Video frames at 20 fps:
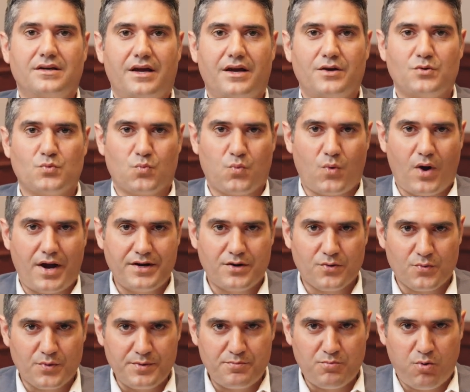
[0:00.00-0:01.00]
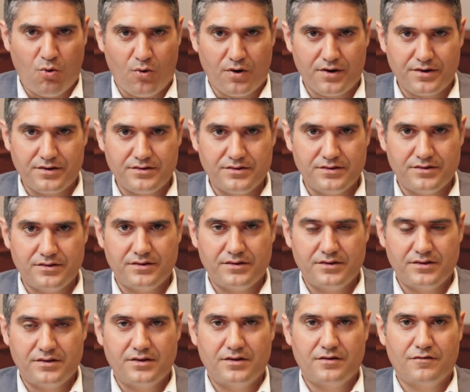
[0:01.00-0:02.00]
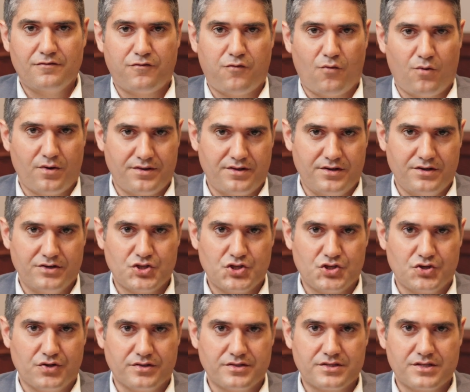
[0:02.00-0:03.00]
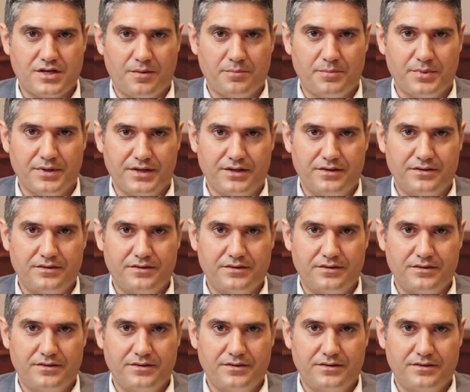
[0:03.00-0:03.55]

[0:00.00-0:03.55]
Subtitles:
and write a report for the insurance company,